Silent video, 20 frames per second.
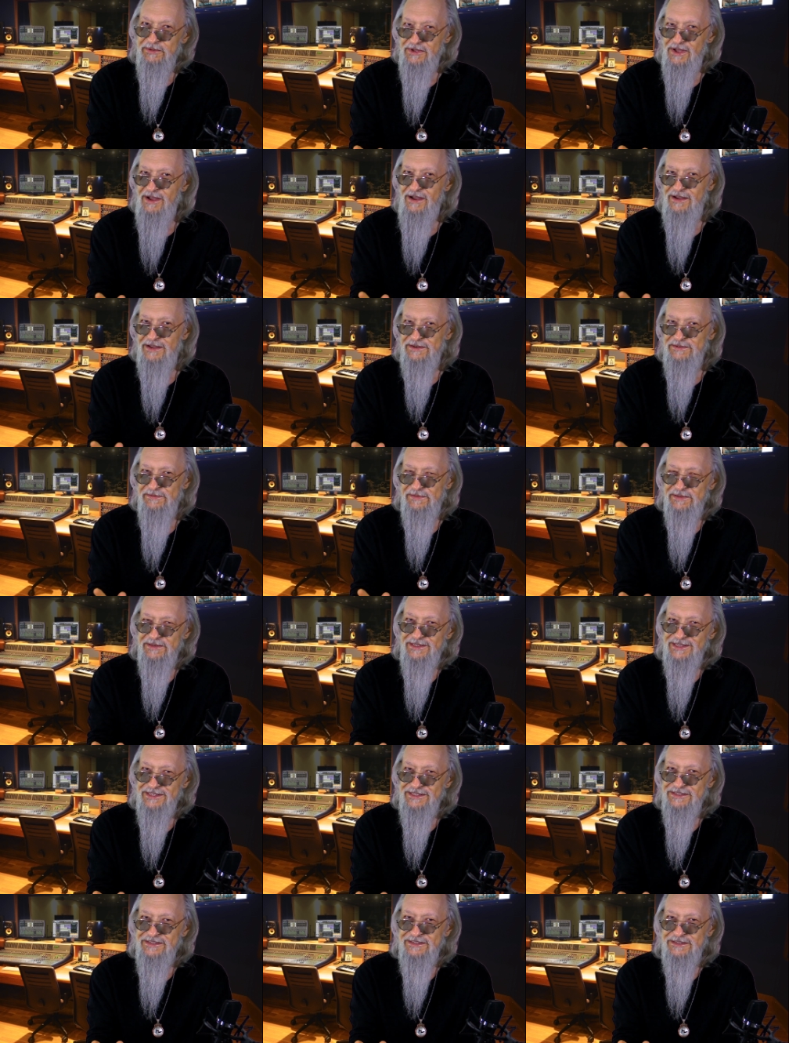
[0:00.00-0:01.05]

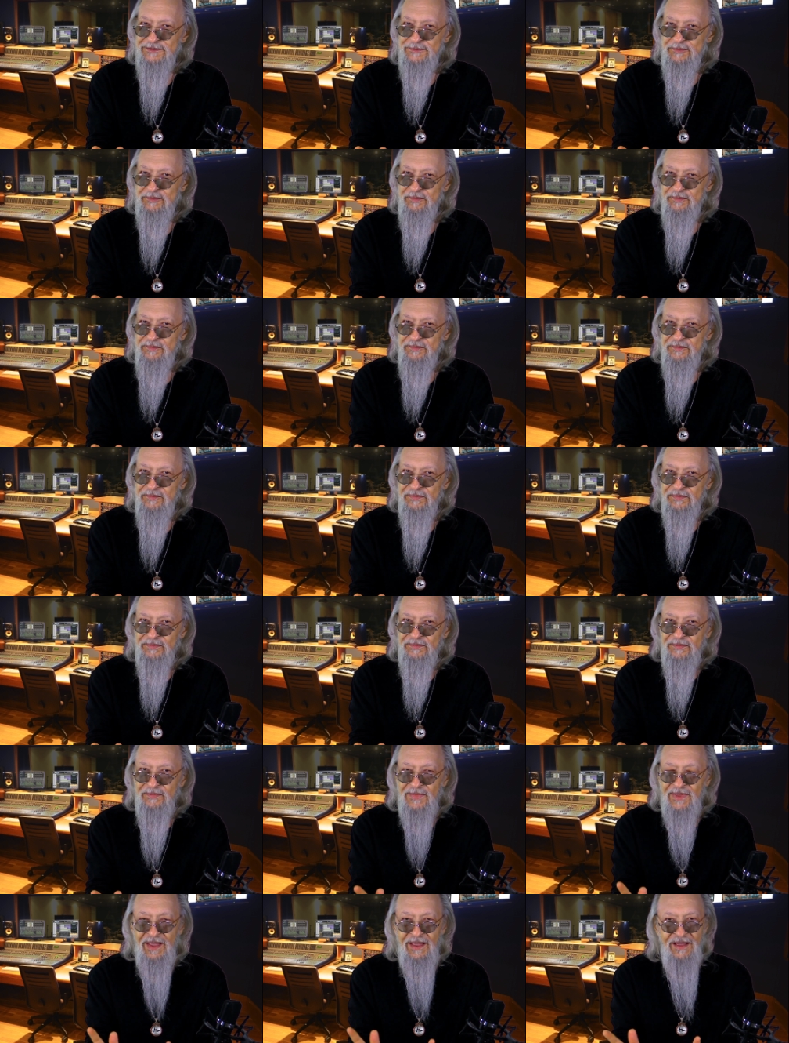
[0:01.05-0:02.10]
confidence.
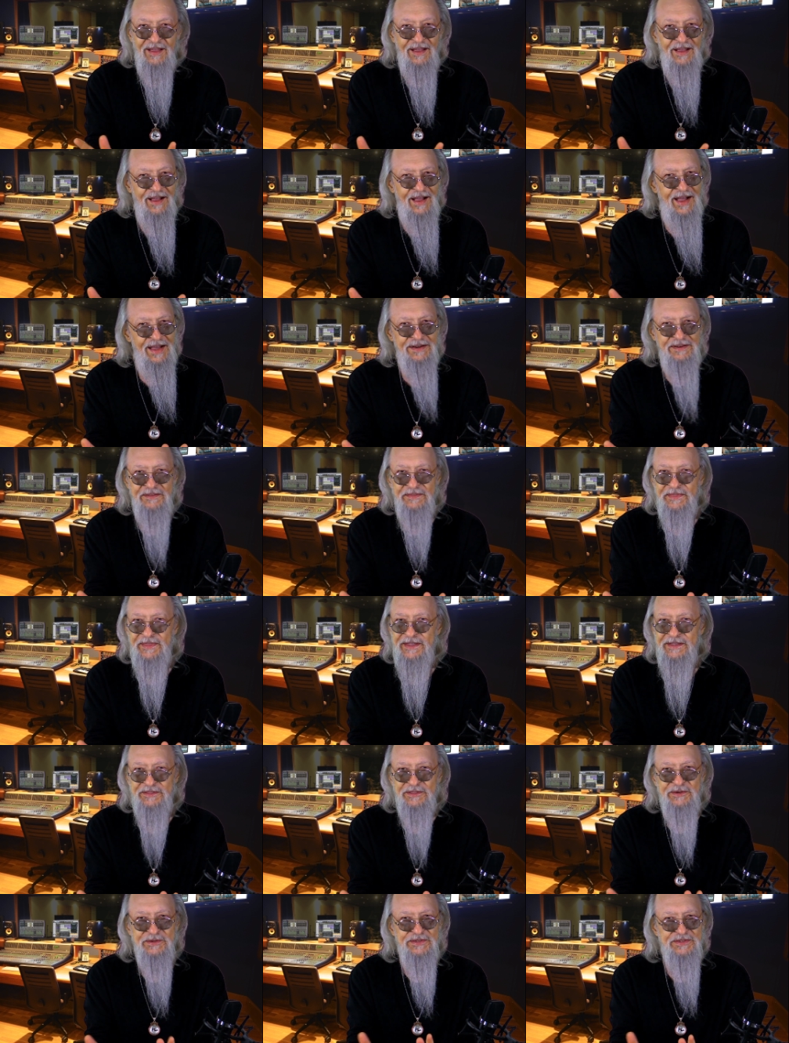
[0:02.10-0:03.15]
I don't
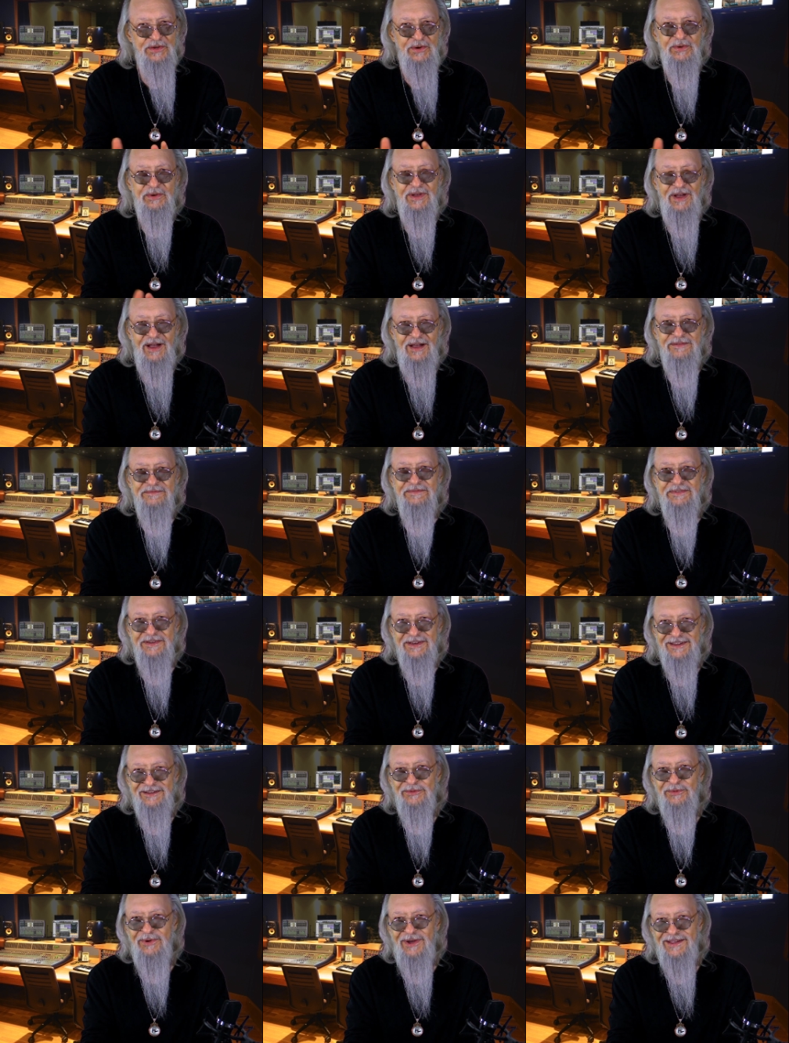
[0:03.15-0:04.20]
think they're so
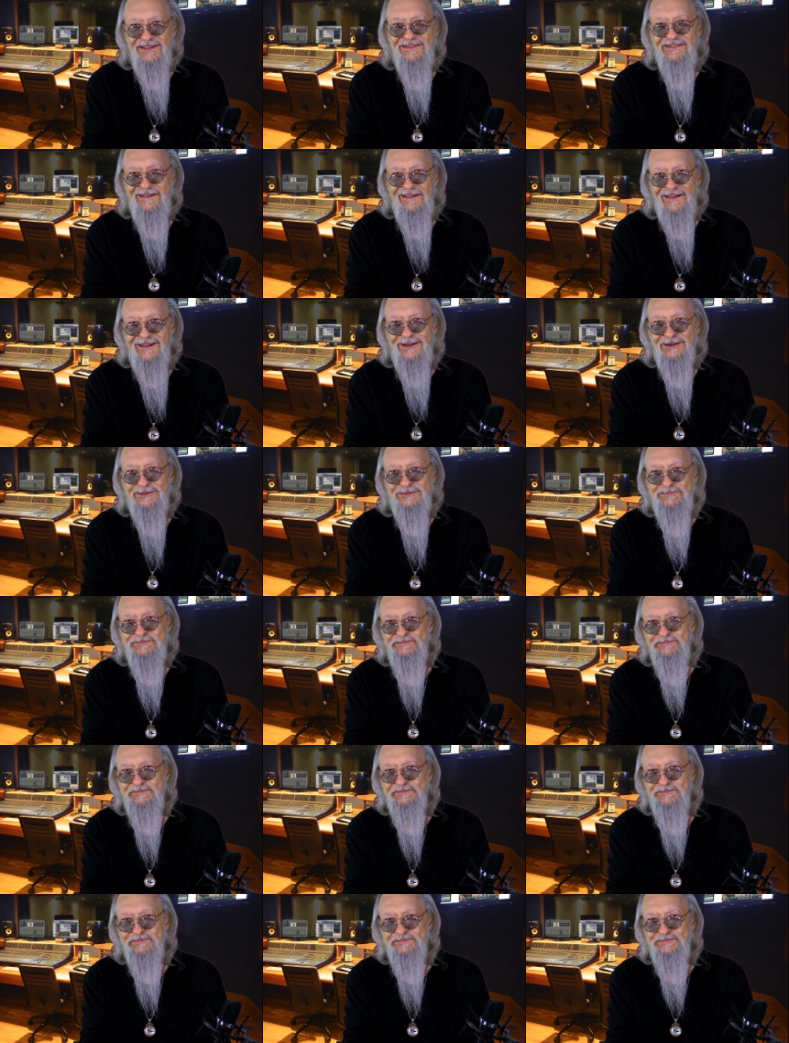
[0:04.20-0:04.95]
confident right now.